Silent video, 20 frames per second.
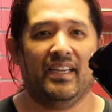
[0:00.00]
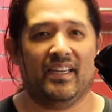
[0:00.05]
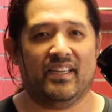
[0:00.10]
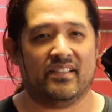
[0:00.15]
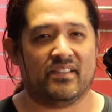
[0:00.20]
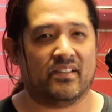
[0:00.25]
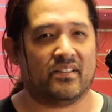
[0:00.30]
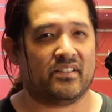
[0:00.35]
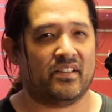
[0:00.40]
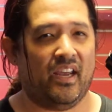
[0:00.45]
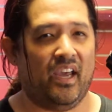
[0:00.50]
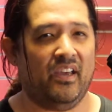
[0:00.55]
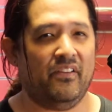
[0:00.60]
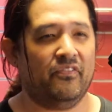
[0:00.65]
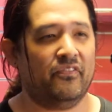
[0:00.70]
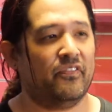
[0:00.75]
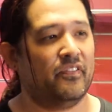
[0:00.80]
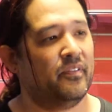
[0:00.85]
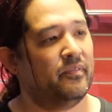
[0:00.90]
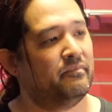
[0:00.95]
Is it
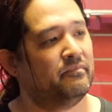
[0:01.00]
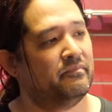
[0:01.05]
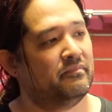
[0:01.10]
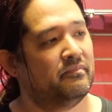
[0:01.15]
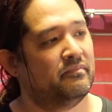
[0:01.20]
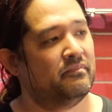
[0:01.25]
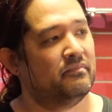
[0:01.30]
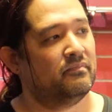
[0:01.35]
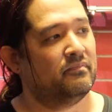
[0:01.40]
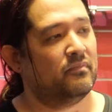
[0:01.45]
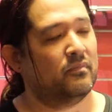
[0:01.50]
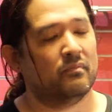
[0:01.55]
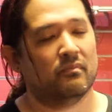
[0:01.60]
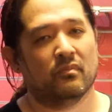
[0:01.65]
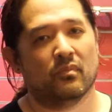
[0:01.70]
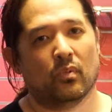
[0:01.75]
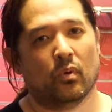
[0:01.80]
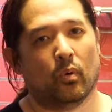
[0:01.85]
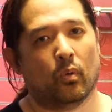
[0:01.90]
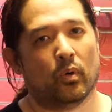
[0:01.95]
safe
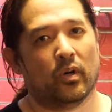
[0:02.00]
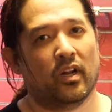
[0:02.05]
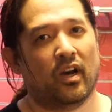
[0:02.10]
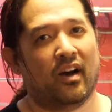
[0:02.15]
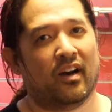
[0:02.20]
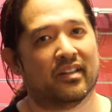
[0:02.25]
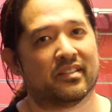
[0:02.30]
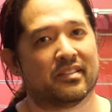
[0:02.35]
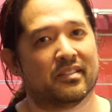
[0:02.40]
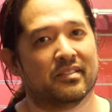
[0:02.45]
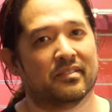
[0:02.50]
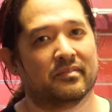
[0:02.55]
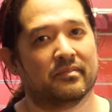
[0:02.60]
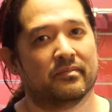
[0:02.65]
or not?